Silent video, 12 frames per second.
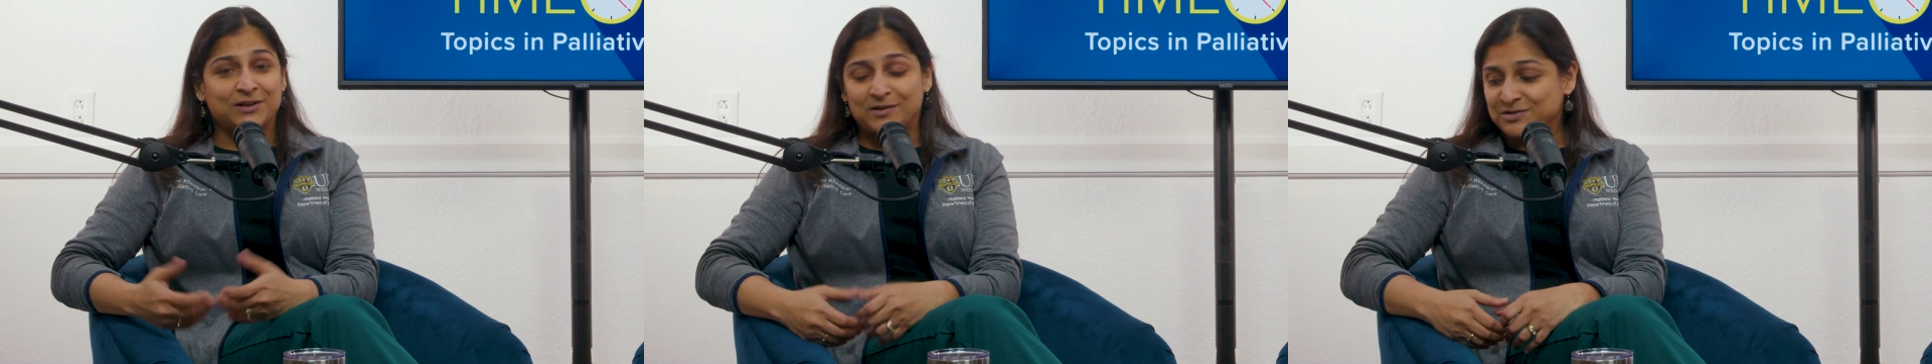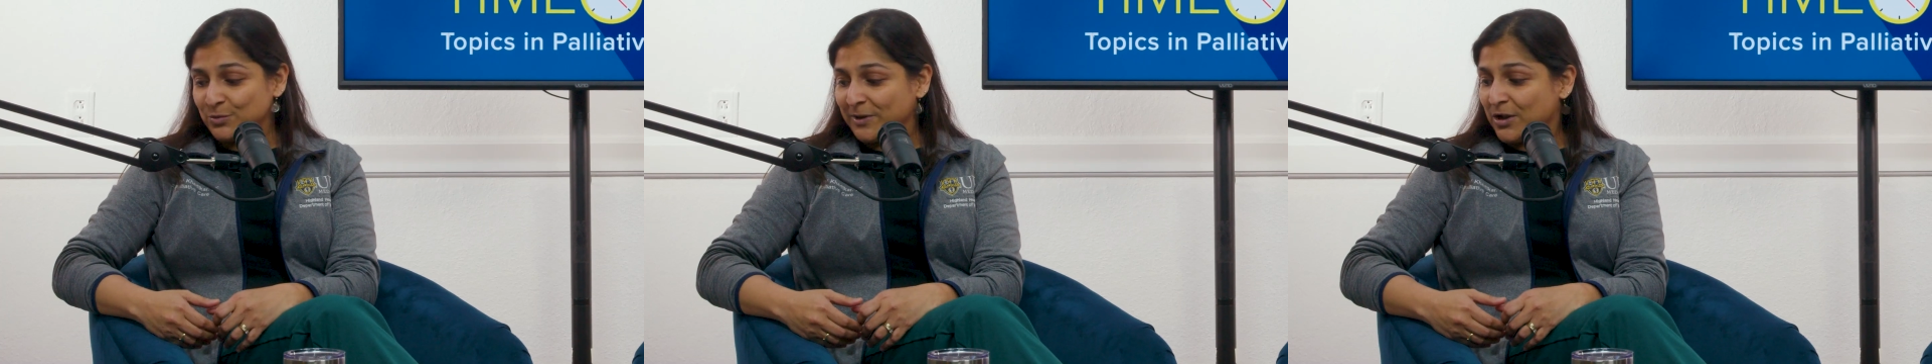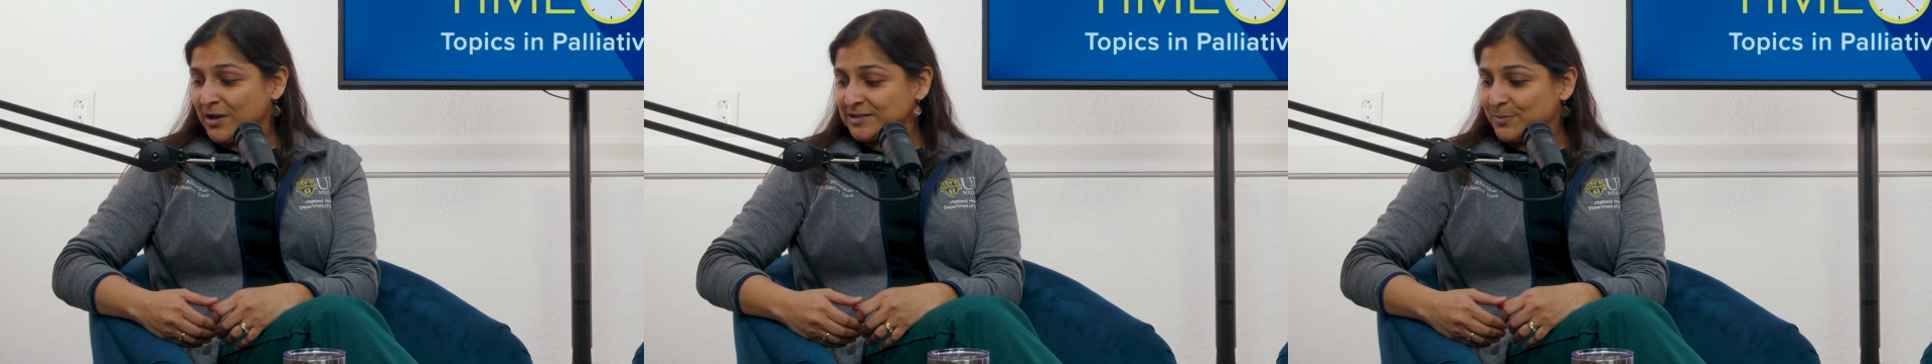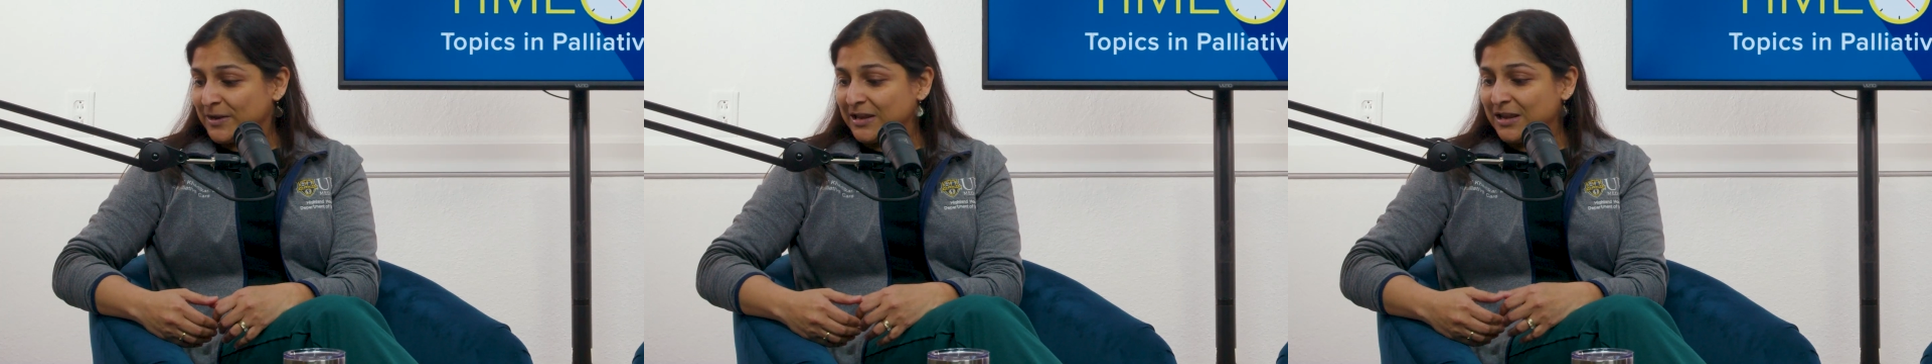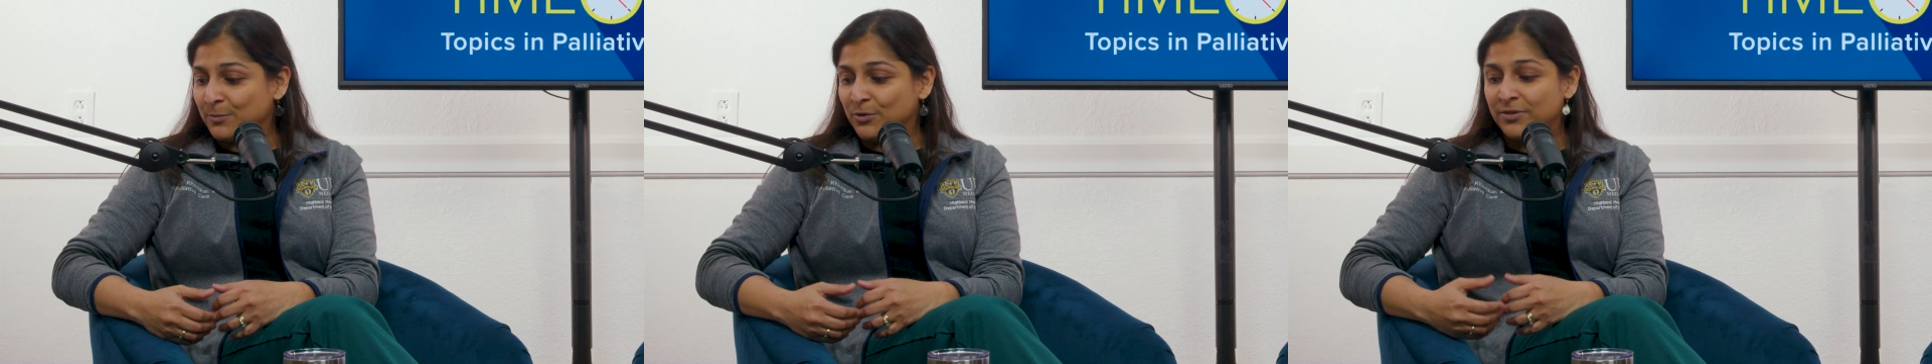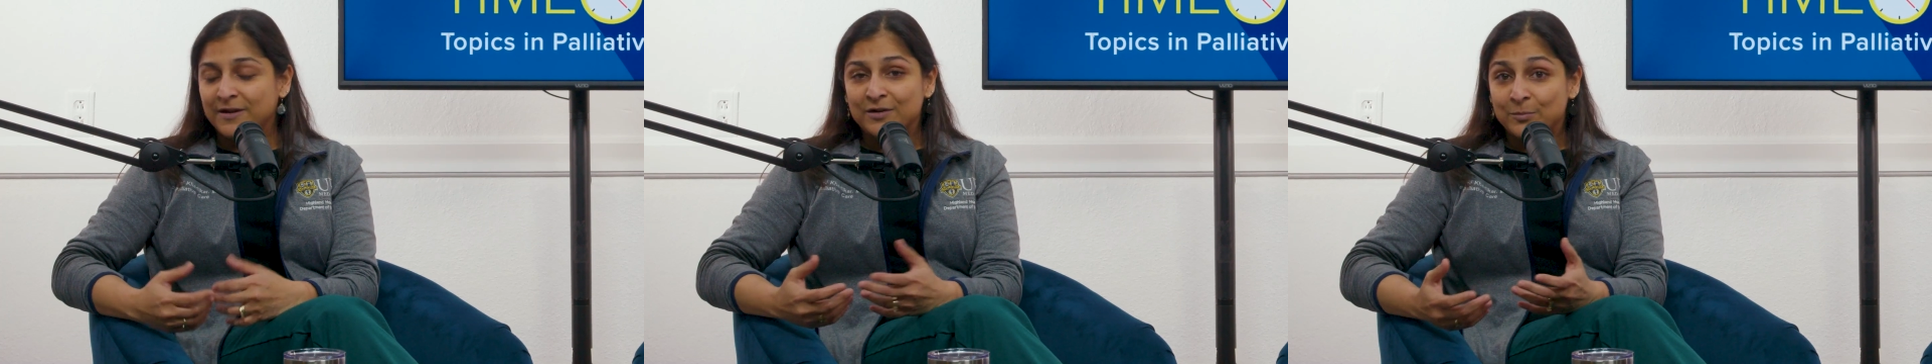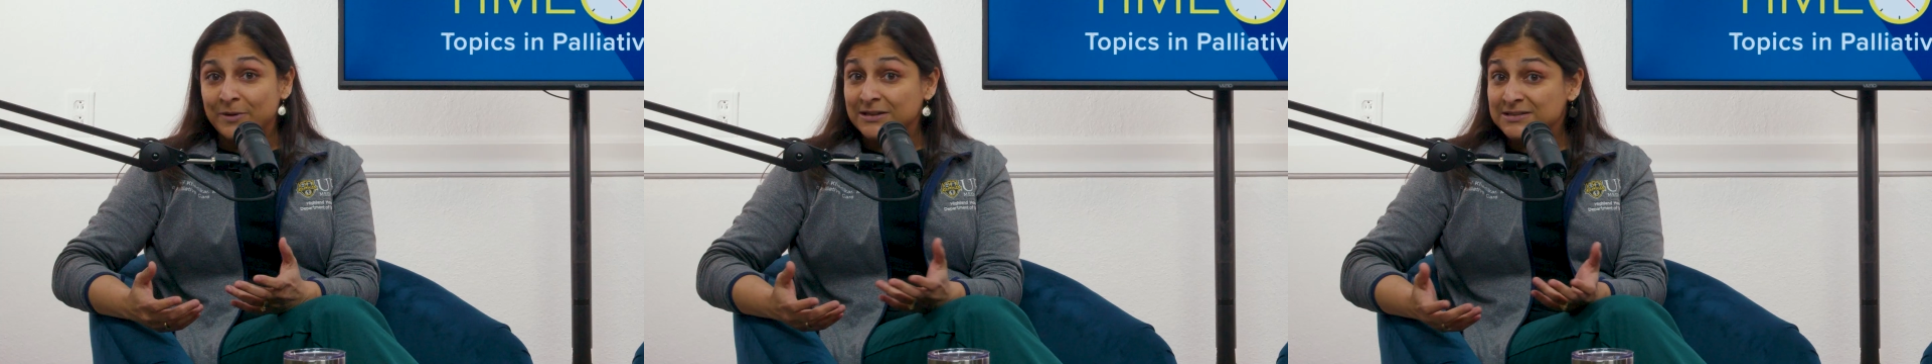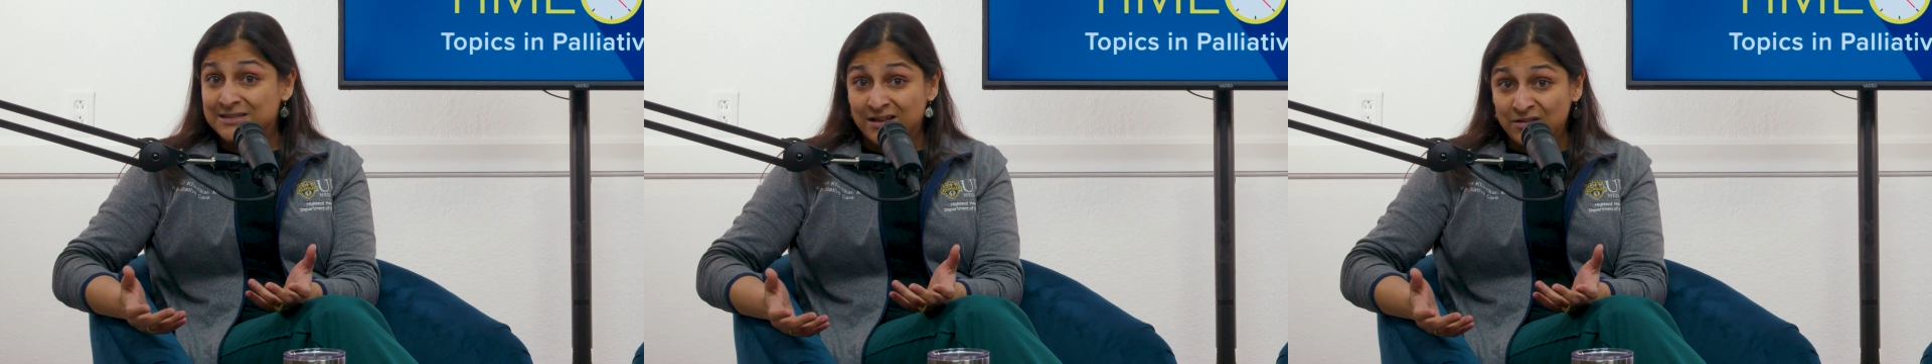also be caused by chemotherapy
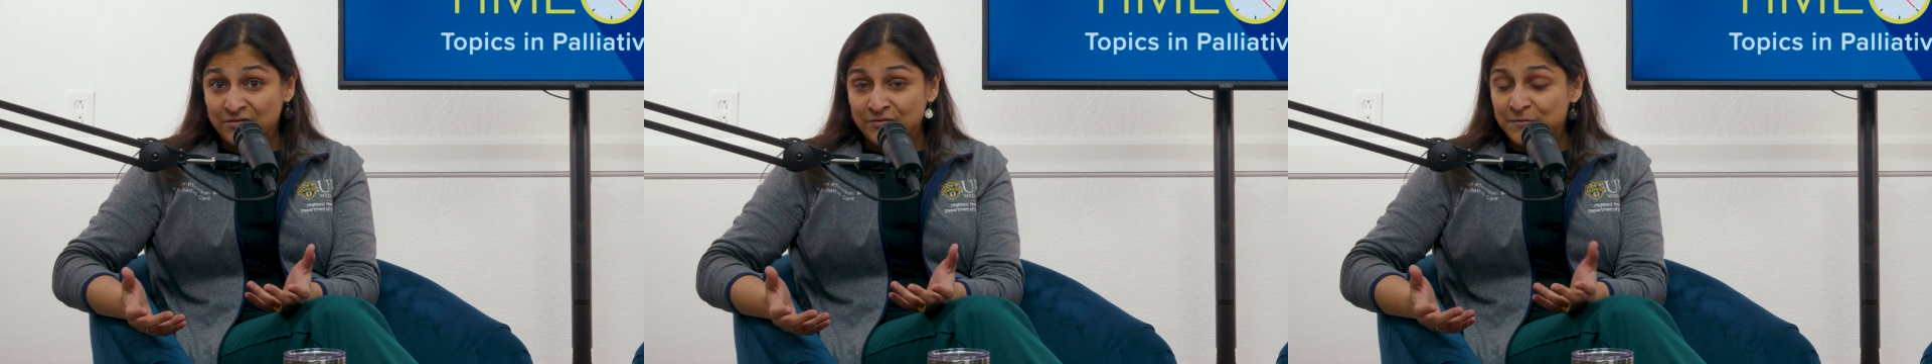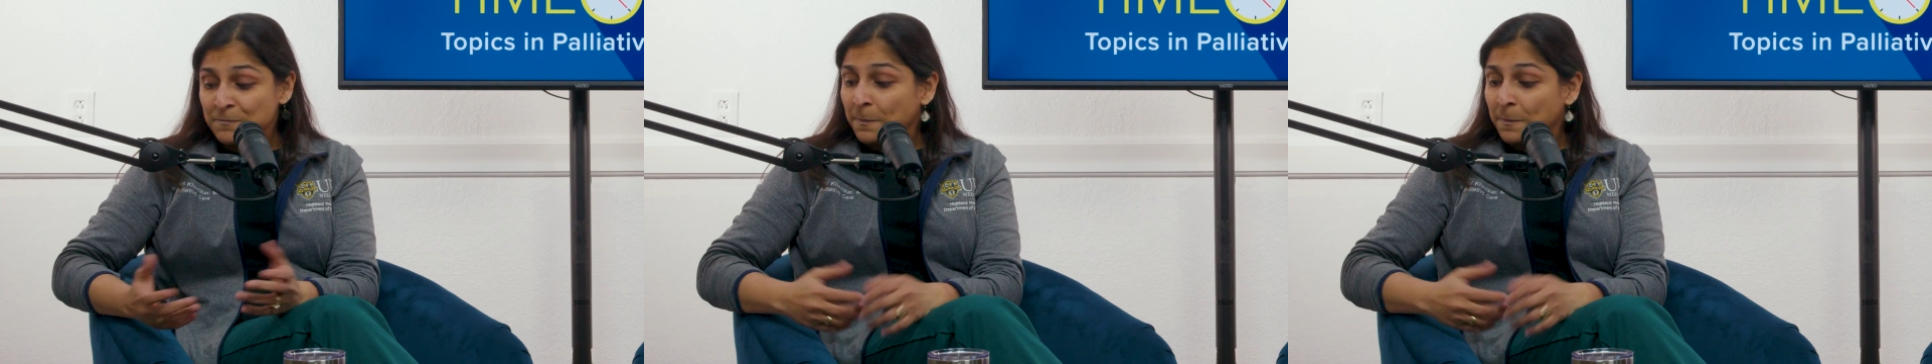itself.